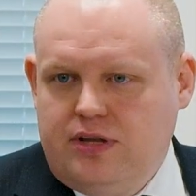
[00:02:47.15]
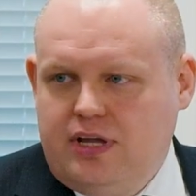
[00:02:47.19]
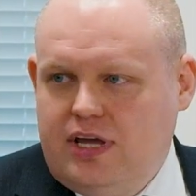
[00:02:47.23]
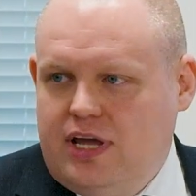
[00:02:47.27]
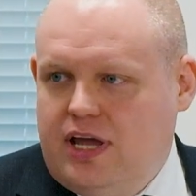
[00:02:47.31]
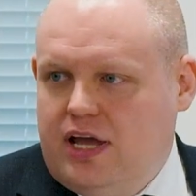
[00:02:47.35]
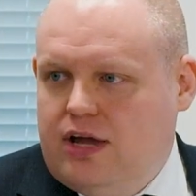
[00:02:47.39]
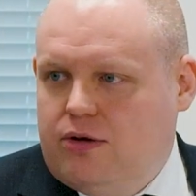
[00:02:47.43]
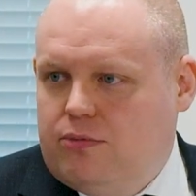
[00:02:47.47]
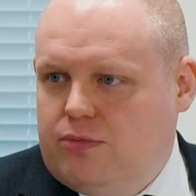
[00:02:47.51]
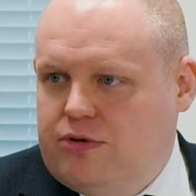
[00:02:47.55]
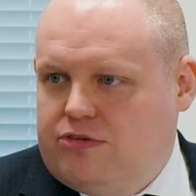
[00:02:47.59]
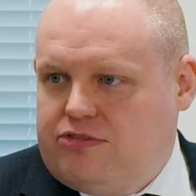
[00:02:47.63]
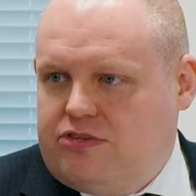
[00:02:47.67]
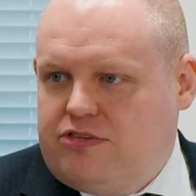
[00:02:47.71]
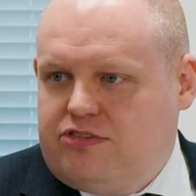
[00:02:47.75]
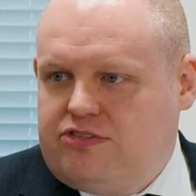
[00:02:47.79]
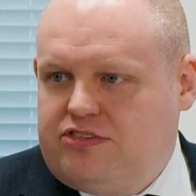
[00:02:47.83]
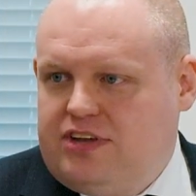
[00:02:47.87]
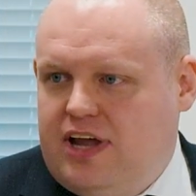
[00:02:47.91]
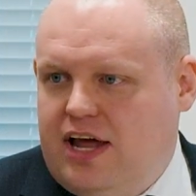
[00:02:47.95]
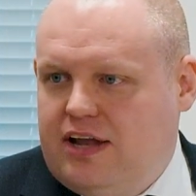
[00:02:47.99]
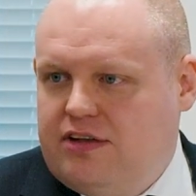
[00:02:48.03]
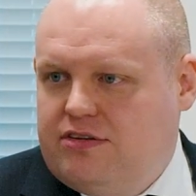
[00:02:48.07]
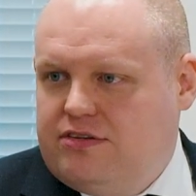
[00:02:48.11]
It was a
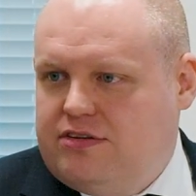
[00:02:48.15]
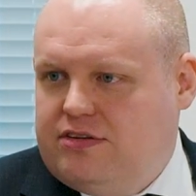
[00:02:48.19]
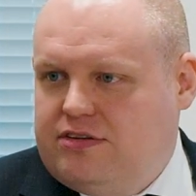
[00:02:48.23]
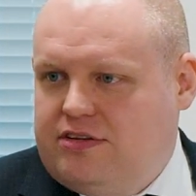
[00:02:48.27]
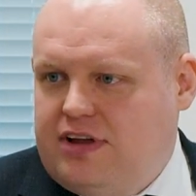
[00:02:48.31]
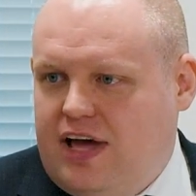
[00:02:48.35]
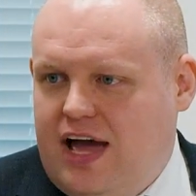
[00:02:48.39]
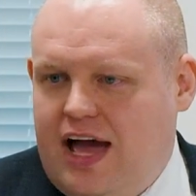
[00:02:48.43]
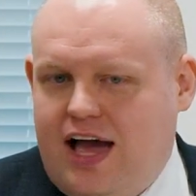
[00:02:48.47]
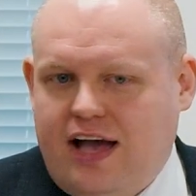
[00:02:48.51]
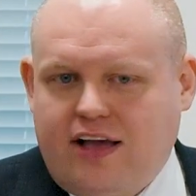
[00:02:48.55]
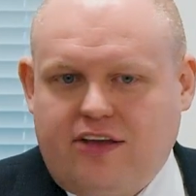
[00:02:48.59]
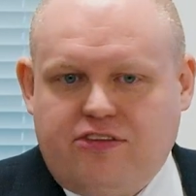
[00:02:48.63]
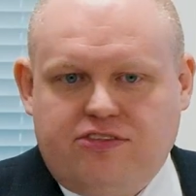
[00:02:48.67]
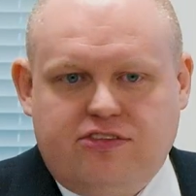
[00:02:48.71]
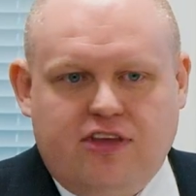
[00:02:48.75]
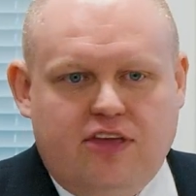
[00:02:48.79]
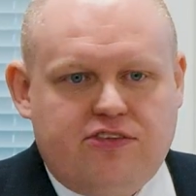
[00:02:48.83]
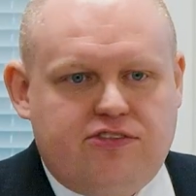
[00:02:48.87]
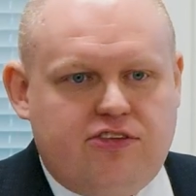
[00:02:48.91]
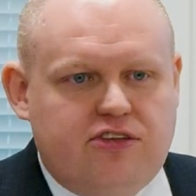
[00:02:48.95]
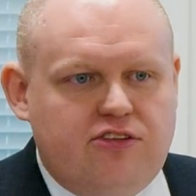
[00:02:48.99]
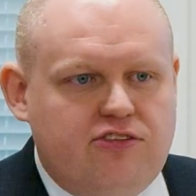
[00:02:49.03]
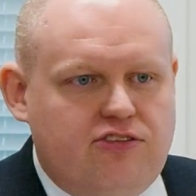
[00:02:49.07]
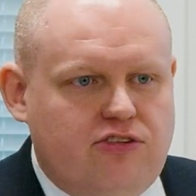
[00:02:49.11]
standard
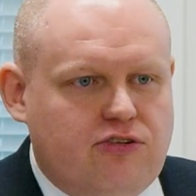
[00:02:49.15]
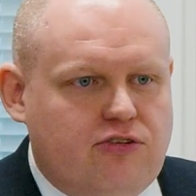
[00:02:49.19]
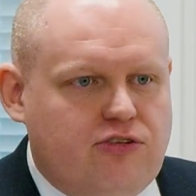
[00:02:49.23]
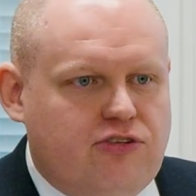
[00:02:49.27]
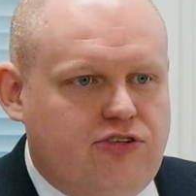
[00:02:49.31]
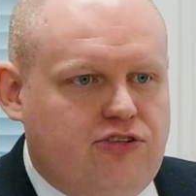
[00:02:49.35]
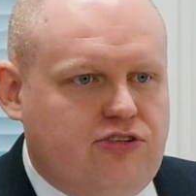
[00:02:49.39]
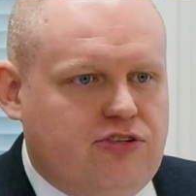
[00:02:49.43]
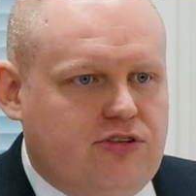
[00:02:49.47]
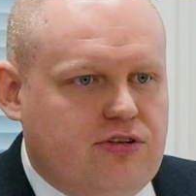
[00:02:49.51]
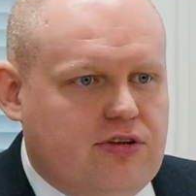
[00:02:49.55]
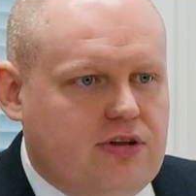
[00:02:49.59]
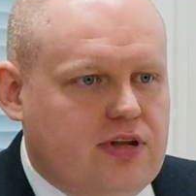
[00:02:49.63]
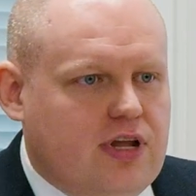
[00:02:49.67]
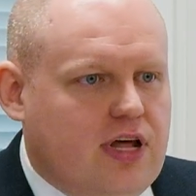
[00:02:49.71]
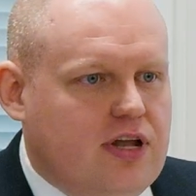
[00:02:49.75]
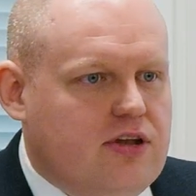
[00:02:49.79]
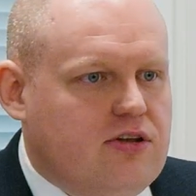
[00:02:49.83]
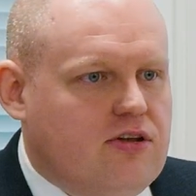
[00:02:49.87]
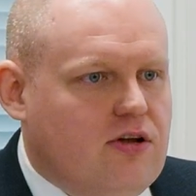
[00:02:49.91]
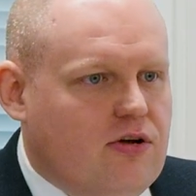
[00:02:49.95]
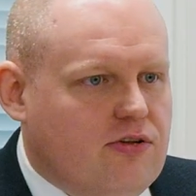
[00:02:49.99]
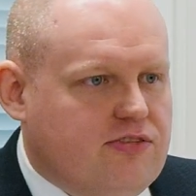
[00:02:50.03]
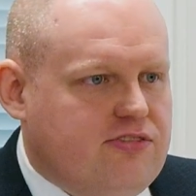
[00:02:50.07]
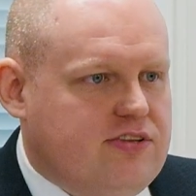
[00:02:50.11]
access injunction and
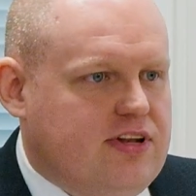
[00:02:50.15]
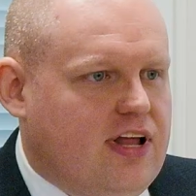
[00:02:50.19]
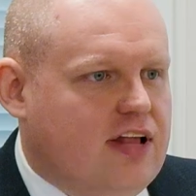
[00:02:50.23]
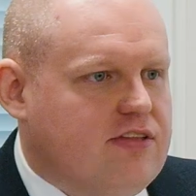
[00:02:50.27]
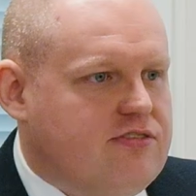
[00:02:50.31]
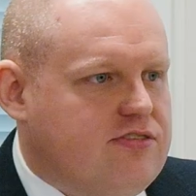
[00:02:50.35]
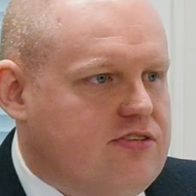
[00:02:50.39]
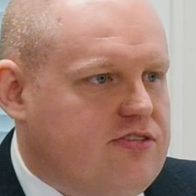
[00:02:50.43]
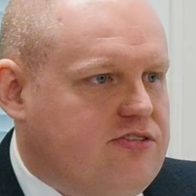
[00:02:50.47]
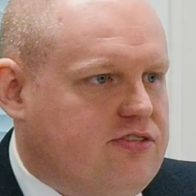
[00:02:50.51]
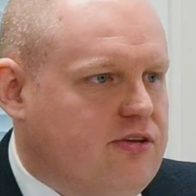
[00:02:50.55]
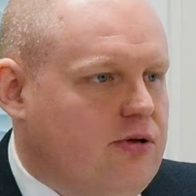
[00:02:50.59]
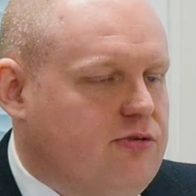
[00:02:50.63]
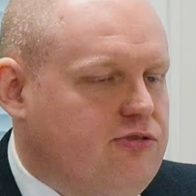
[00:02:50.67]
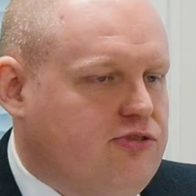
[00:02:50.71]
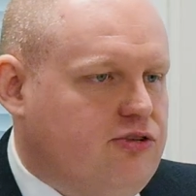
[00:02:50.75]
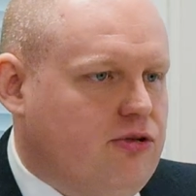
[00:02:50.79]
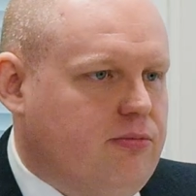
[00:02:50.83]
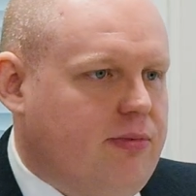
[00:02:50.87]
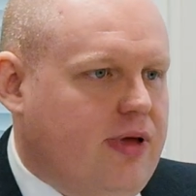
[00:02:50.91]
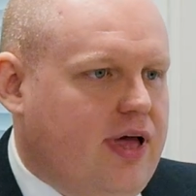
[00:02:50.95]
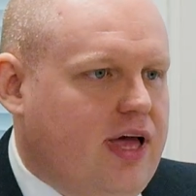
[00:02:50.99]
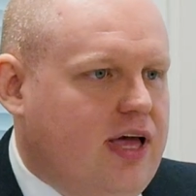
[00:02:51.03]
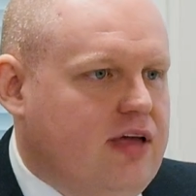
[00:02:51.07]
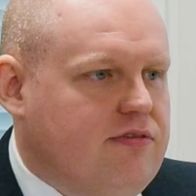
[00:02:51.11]
not an antisocial
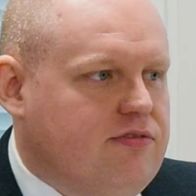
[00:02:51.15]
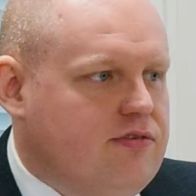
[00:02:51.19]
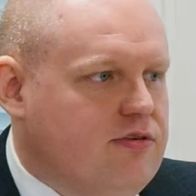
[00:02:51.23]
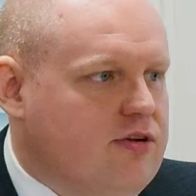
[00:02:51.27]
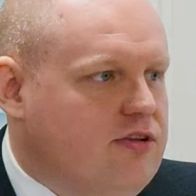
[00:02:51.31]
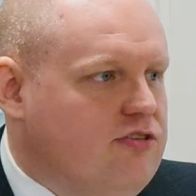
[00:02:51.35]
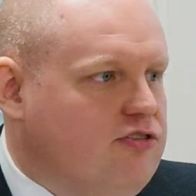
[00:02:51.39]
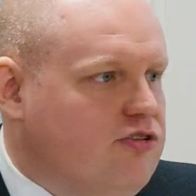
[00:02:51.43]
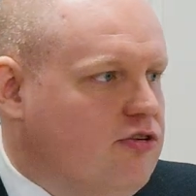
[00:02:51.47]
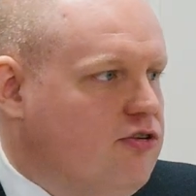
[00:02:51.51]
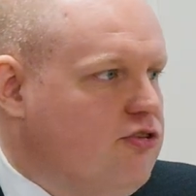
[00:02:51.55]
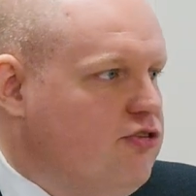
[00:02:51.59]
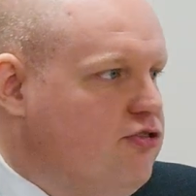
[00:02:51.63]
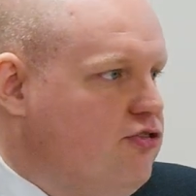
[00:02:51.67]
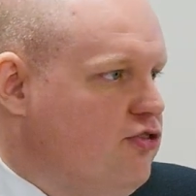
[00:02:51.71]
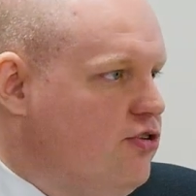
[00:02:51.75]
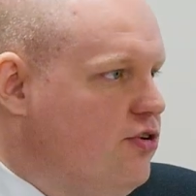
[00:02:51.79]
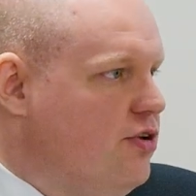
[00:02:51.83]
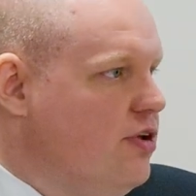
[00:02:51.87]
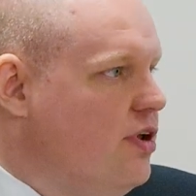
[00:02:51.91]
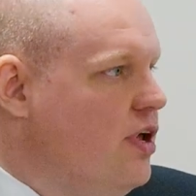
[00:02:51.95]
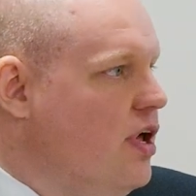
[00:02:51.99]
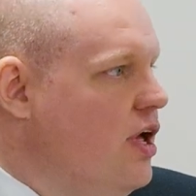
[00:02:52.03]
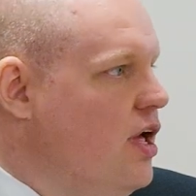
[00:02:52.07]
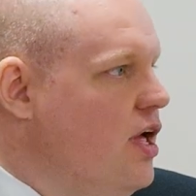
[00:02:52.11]
behaviour injunction,
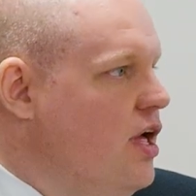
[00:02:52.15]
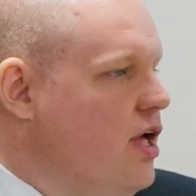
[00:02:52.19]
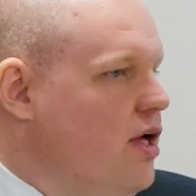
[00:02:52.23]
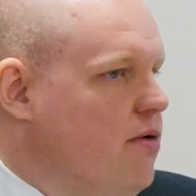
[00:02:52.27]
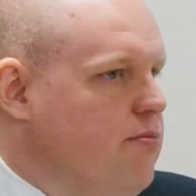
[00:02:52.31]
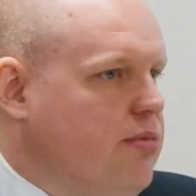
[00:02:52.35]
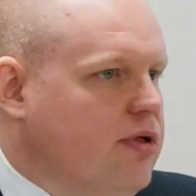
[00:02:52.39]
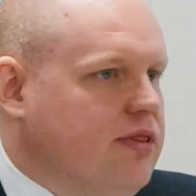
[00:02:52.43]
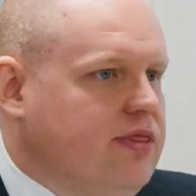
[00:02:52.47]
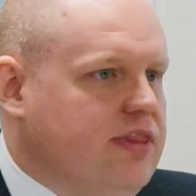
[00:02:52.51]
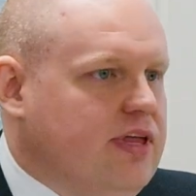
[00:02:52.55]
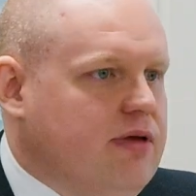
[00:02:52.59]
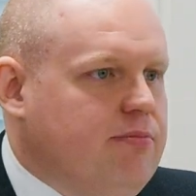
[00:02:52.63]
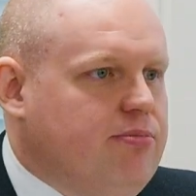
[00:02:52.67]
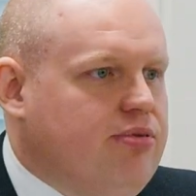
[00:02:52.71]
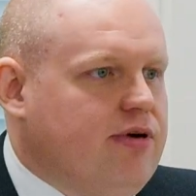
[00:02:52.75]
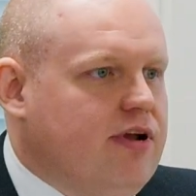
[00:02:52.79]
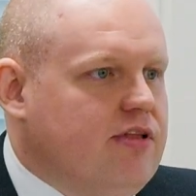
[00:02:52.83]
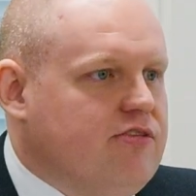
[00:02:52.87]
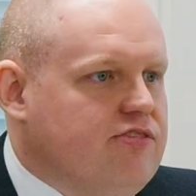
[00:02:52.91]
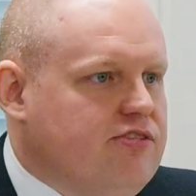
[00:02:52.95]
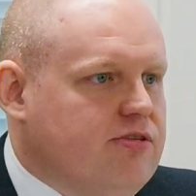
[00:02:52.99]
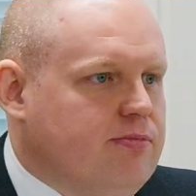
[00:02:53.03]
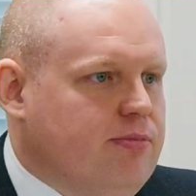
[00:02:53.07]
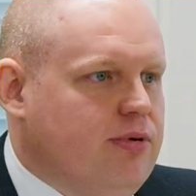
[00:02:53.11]
but the
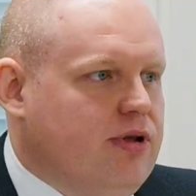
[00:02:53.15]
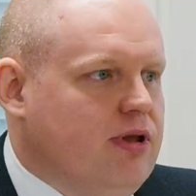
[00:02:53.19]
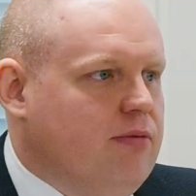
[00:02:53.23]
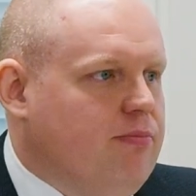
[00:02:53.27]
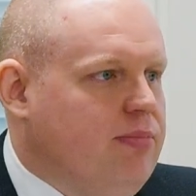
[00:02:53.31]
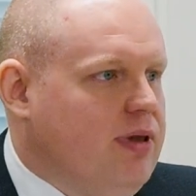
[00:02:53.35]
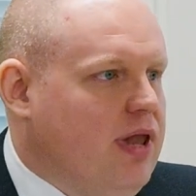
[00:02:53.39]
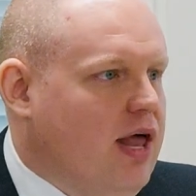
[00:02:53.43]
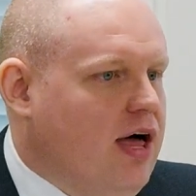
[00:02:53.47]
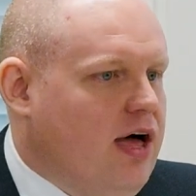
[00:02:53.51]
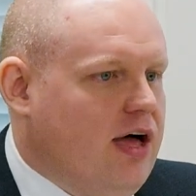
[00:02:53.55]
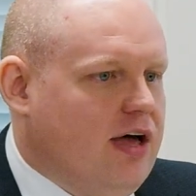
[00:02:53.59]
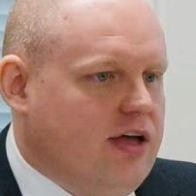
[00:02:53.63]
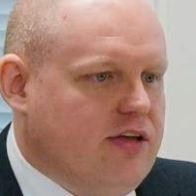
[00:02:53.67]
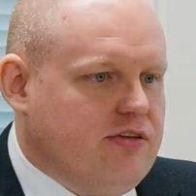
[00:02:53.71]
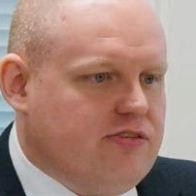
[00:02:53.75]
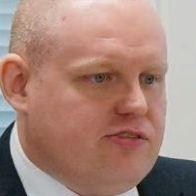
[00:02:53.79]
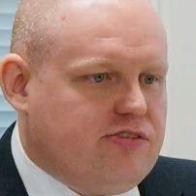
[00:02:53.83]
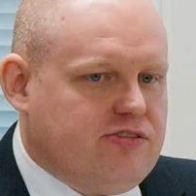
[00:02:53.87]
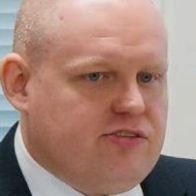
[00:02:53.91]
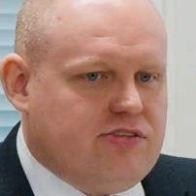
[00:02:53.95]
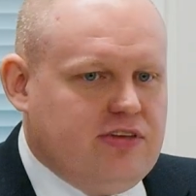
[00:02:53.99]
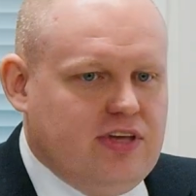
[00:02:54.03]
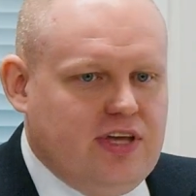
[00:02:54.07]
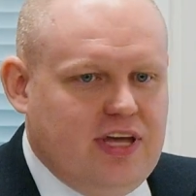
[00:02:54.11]
principle
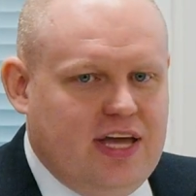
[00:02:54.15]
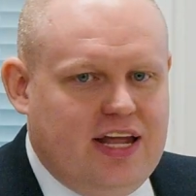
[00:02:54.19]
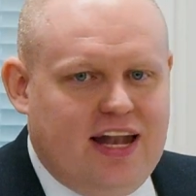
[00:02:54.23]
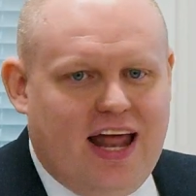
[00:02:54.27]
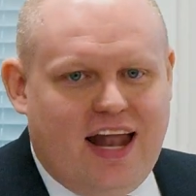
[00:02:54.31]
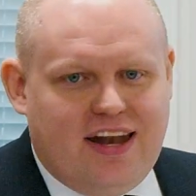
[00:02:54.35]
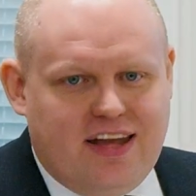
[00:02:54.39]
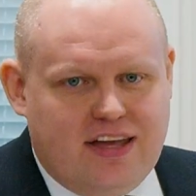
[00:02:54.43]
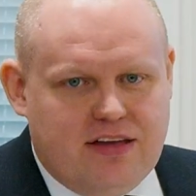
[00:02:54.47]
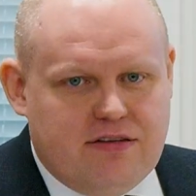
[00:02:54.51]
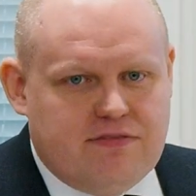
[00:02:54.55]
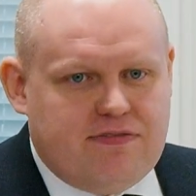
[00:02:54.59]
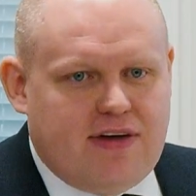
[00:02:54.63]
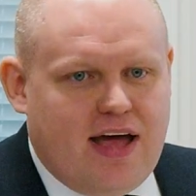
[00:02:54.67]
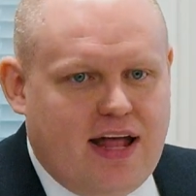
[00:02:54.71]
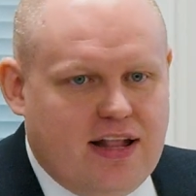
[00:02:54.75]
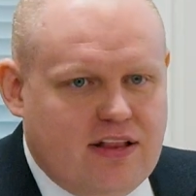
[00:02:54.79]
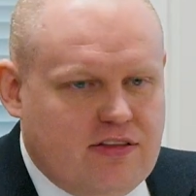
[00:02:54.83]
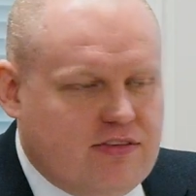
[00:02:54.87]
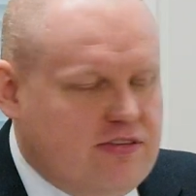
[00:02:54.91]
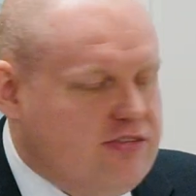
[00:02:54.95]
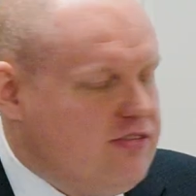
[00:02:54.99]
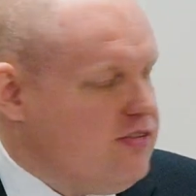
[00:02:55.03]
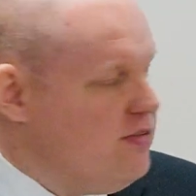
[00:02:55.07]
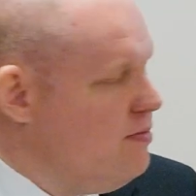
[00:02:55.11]
applies in any
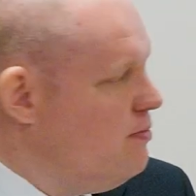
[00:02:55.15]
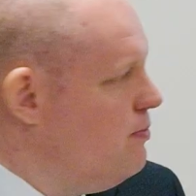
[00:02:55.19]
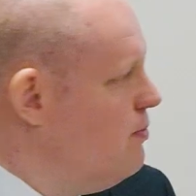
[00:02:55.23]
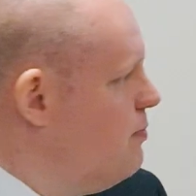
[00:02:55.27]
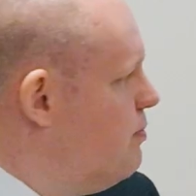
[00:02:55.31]
event.